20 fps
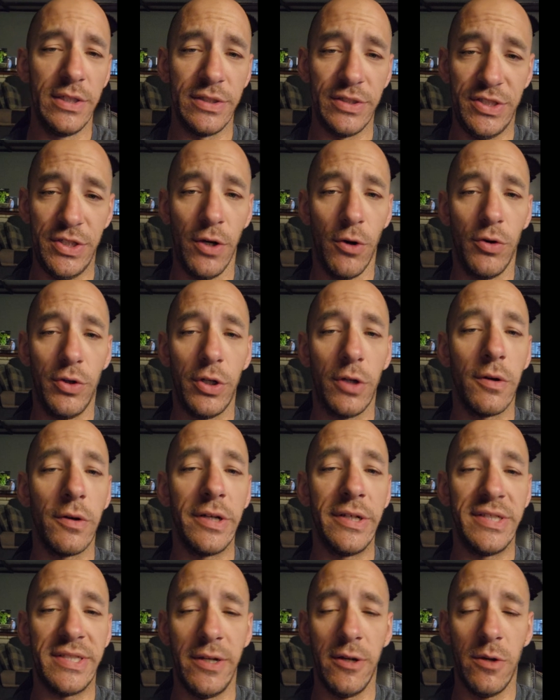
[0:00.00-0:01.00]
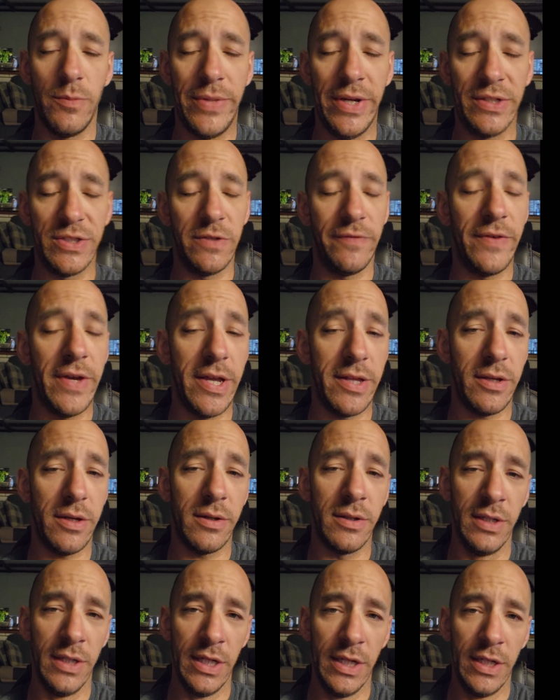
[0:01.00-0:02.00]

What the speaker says: 0 degrees here in Pennsylvania.